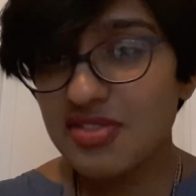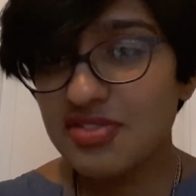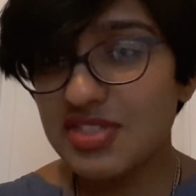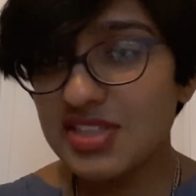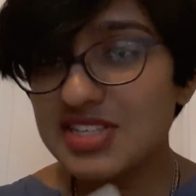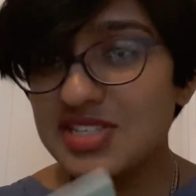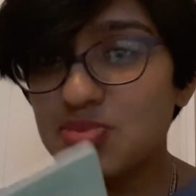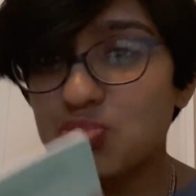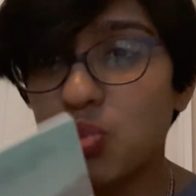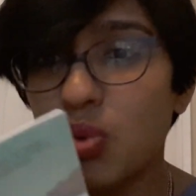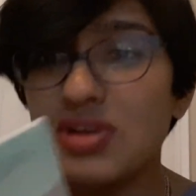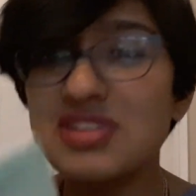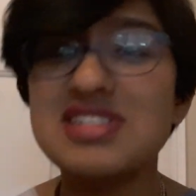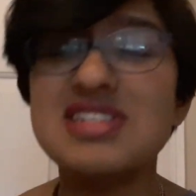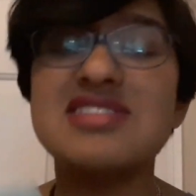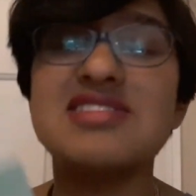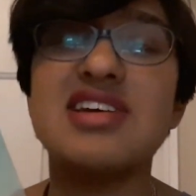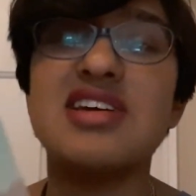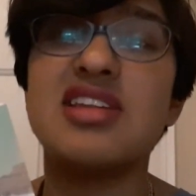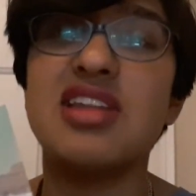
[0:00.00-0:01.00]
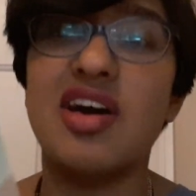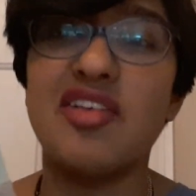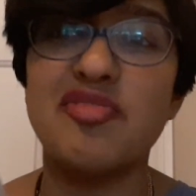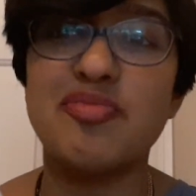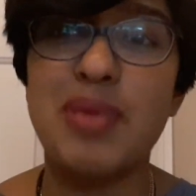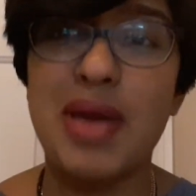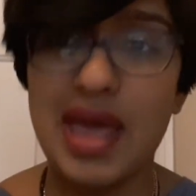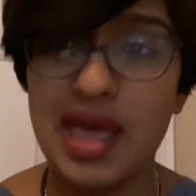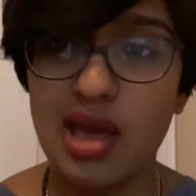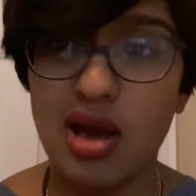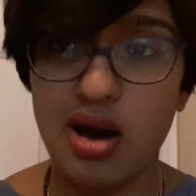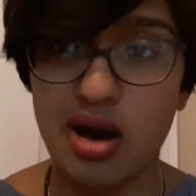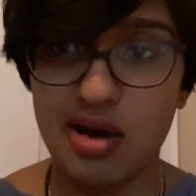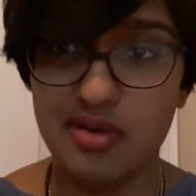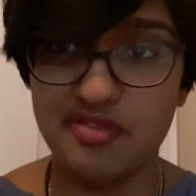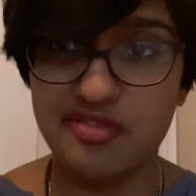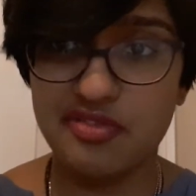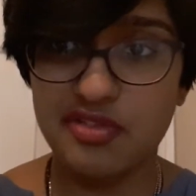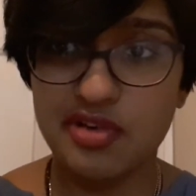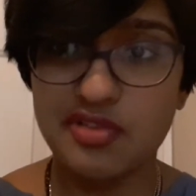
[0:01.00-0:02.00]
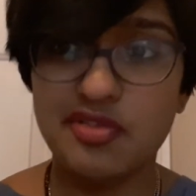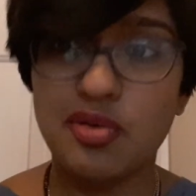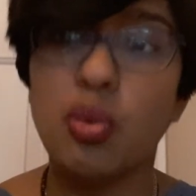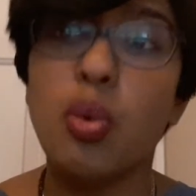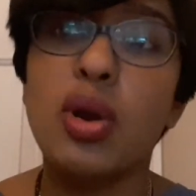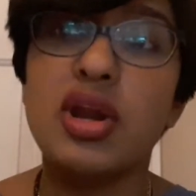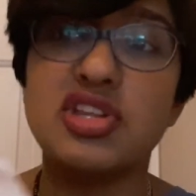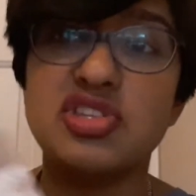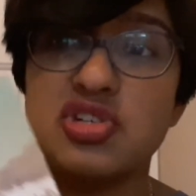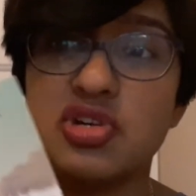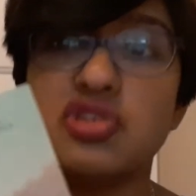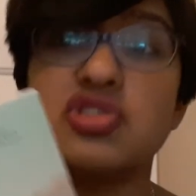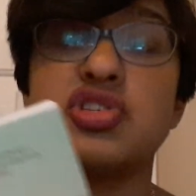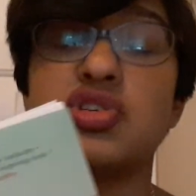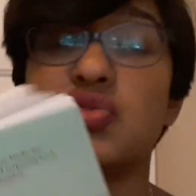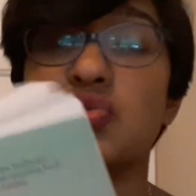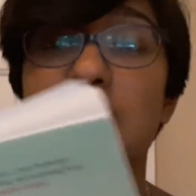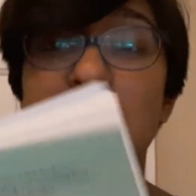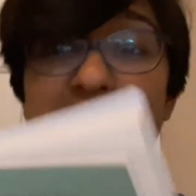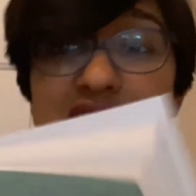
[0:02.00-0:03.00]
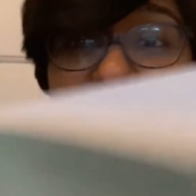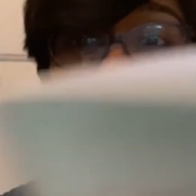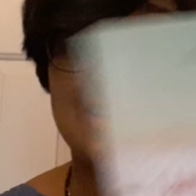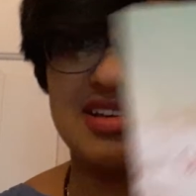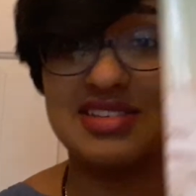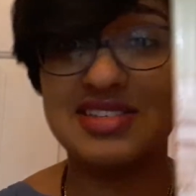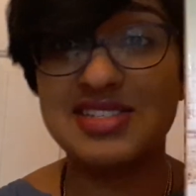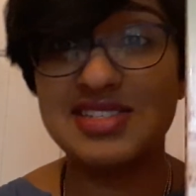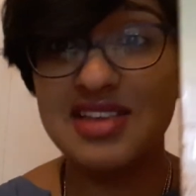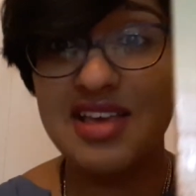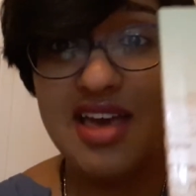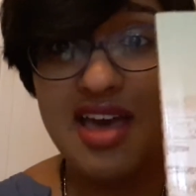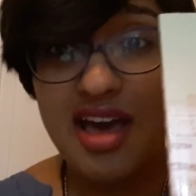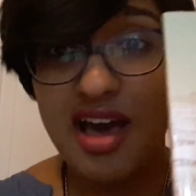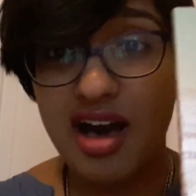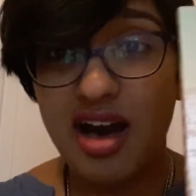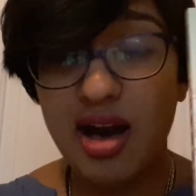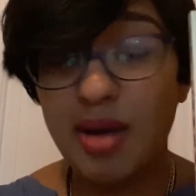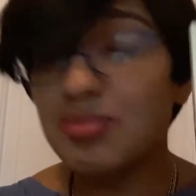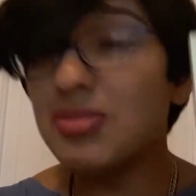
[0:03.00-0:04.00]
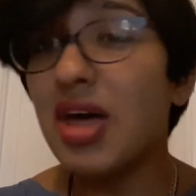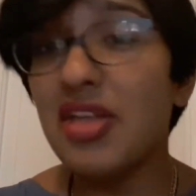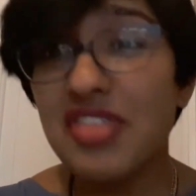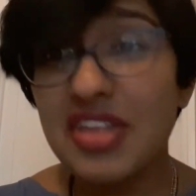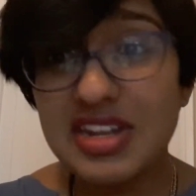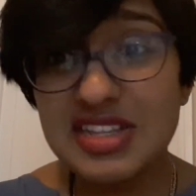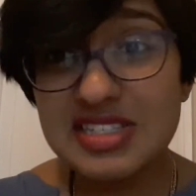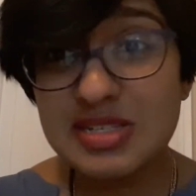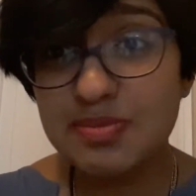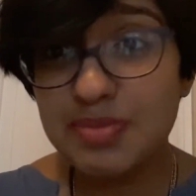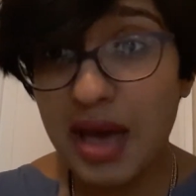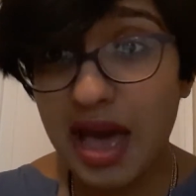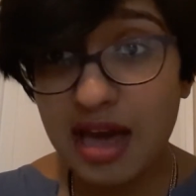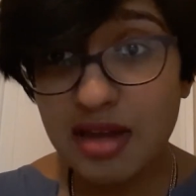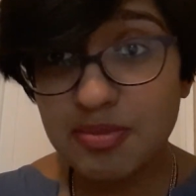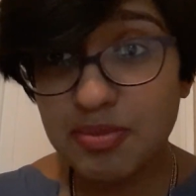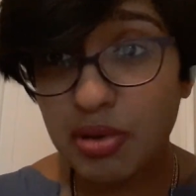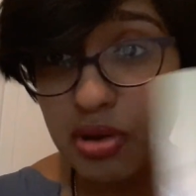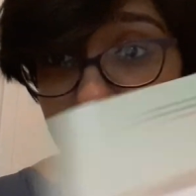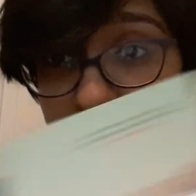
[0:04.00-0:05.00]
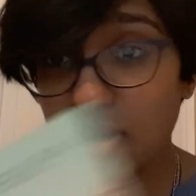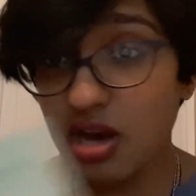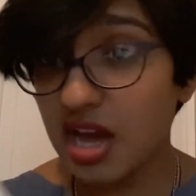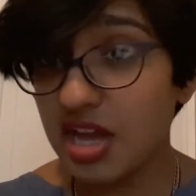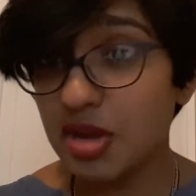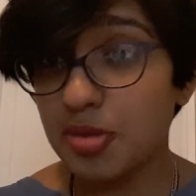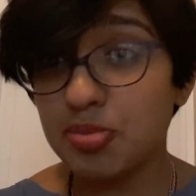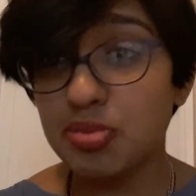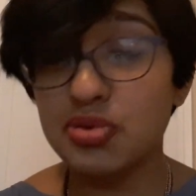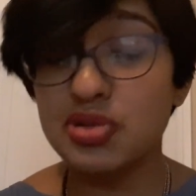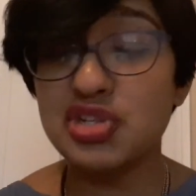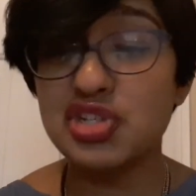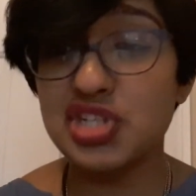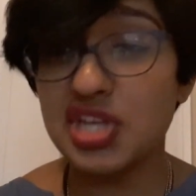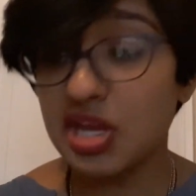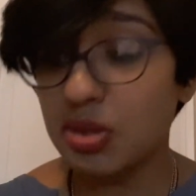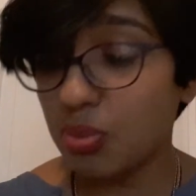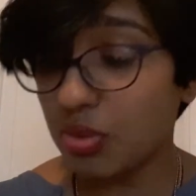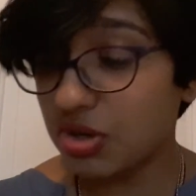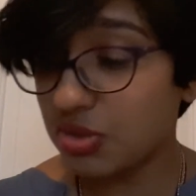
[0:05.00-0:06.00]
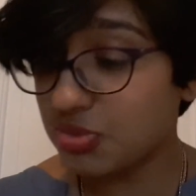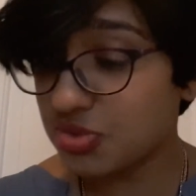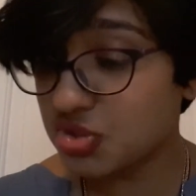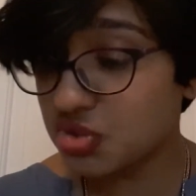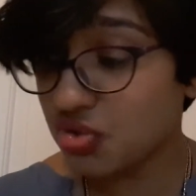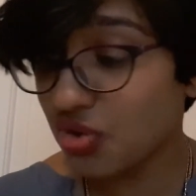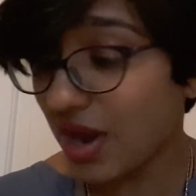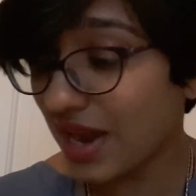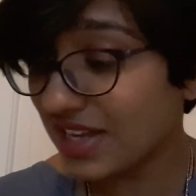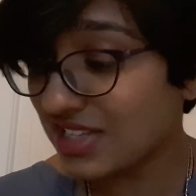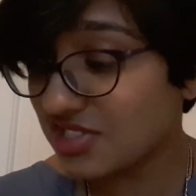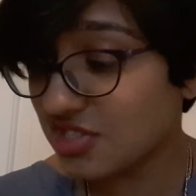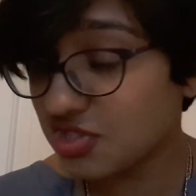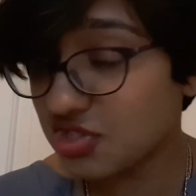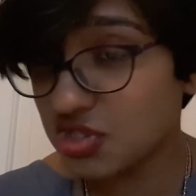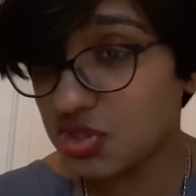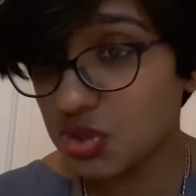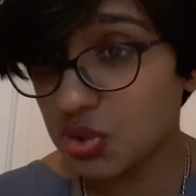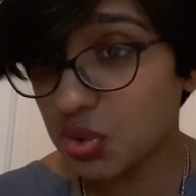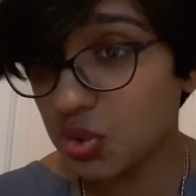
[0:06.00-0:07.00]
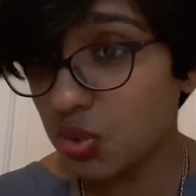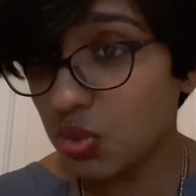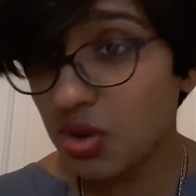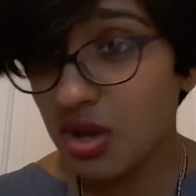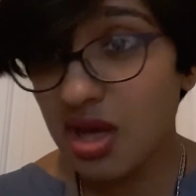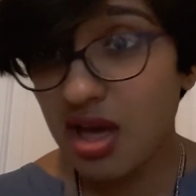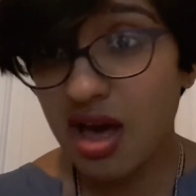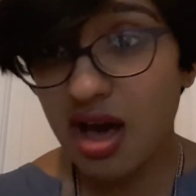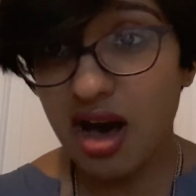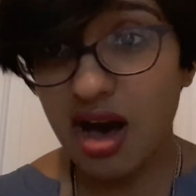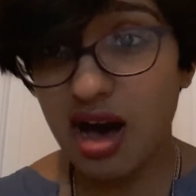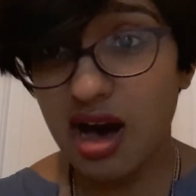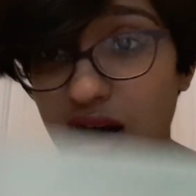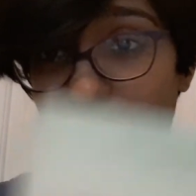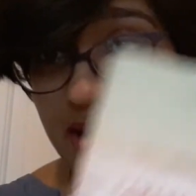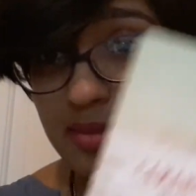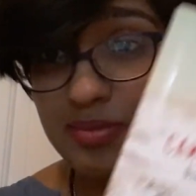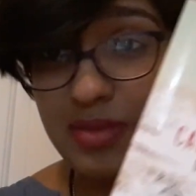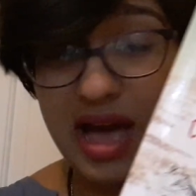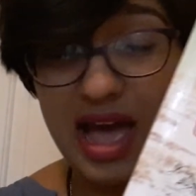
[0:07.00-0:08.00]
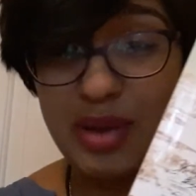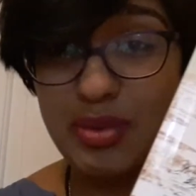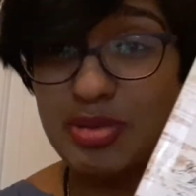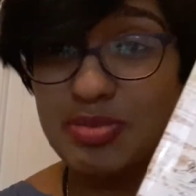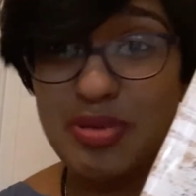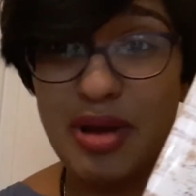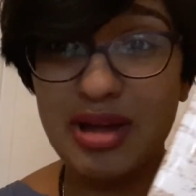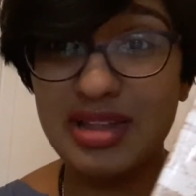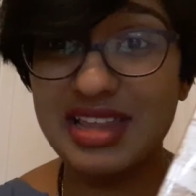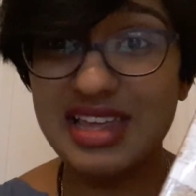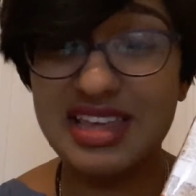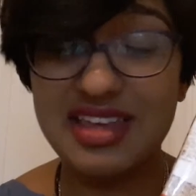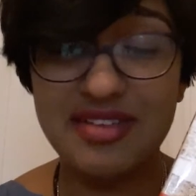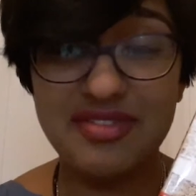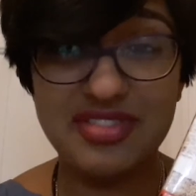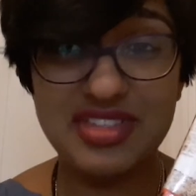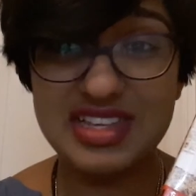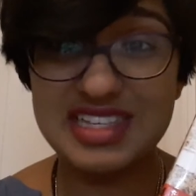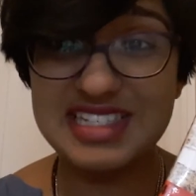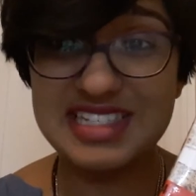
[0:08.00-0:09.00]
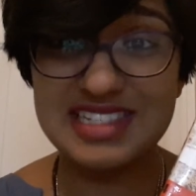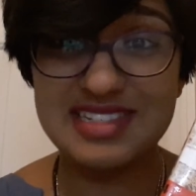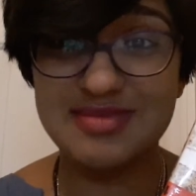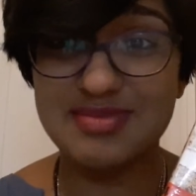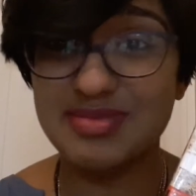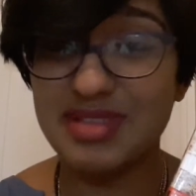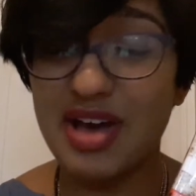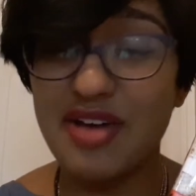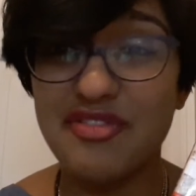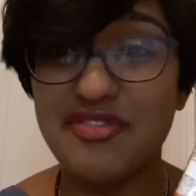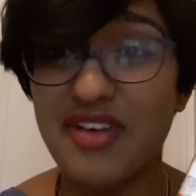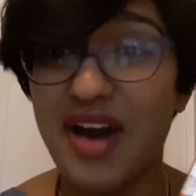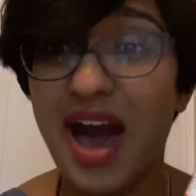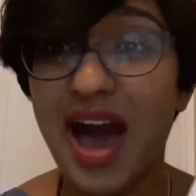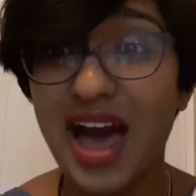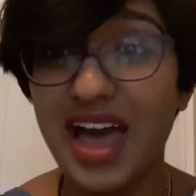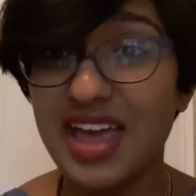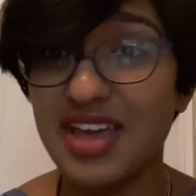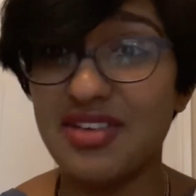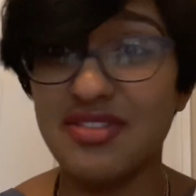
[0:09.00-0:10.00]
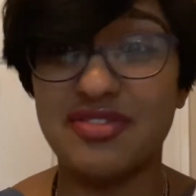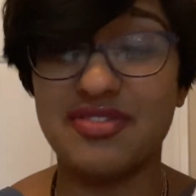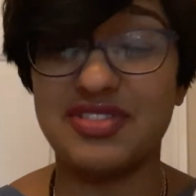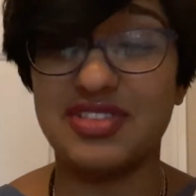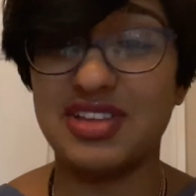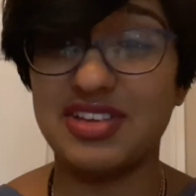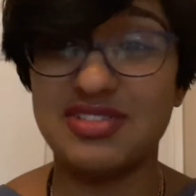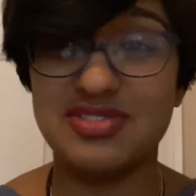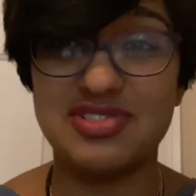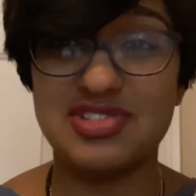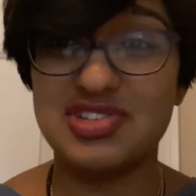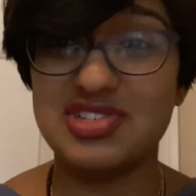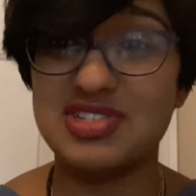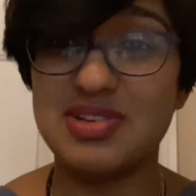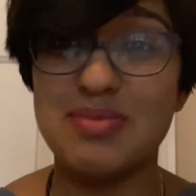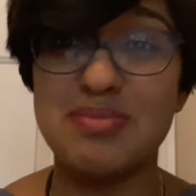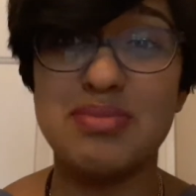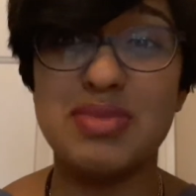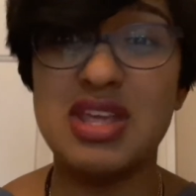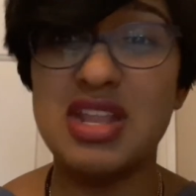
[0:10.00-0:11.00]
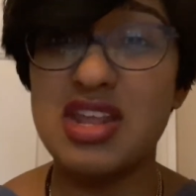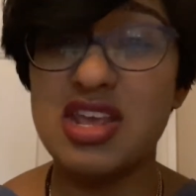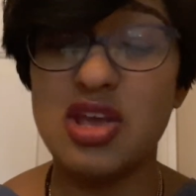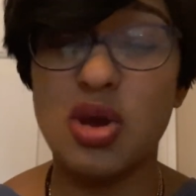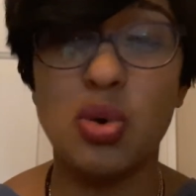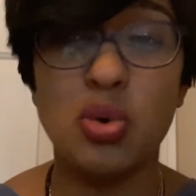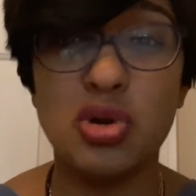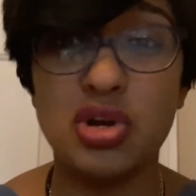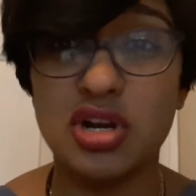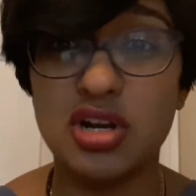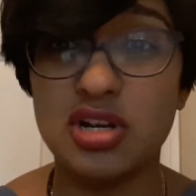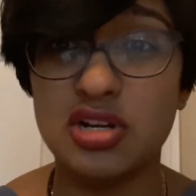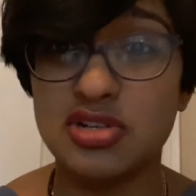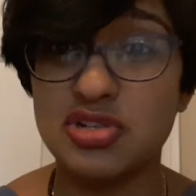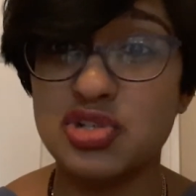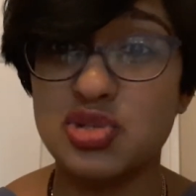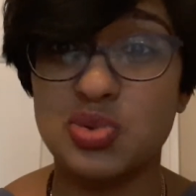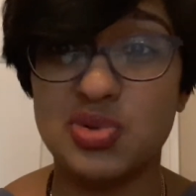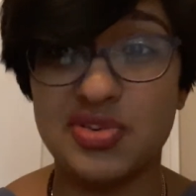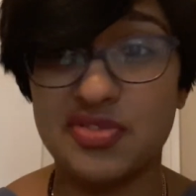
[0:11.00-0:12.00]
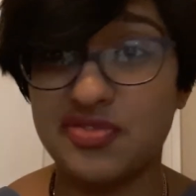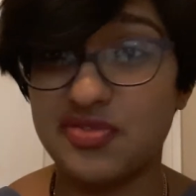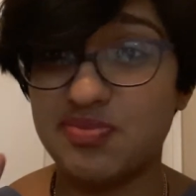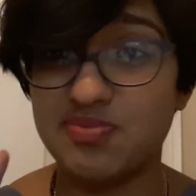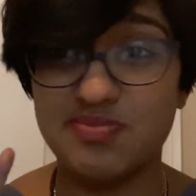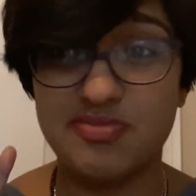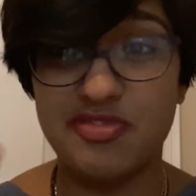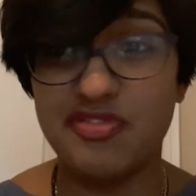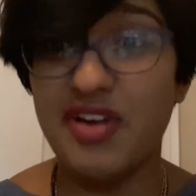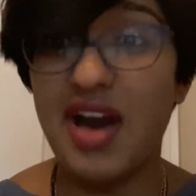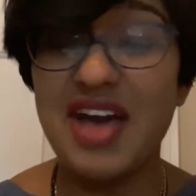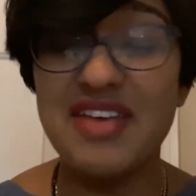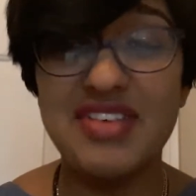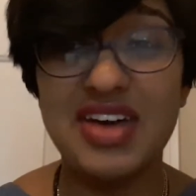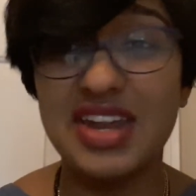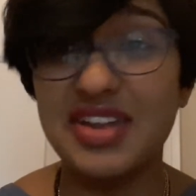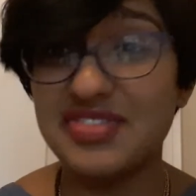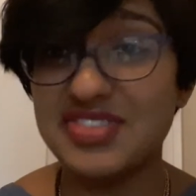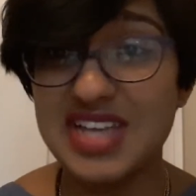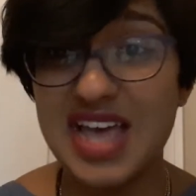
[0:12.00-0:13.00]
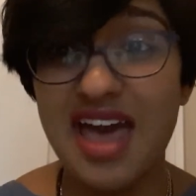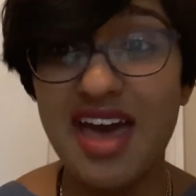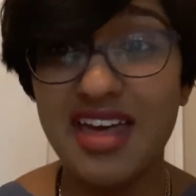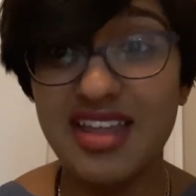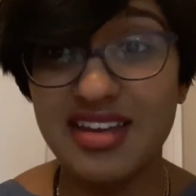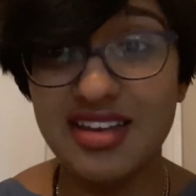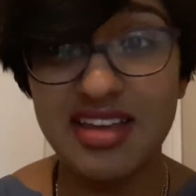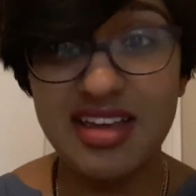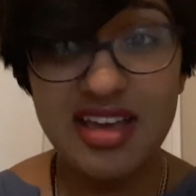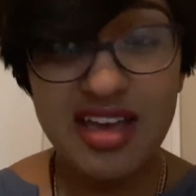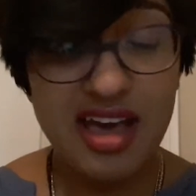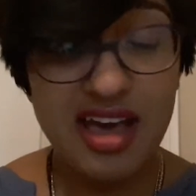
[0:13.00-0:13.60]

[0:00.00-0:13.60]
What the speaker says: this wasn't enough payoff for what it took to read this. Not that it's a bad book, I appreciate what it was trying to do. I would probably give this a 5, like just a mediocre sort of 5 out of 10.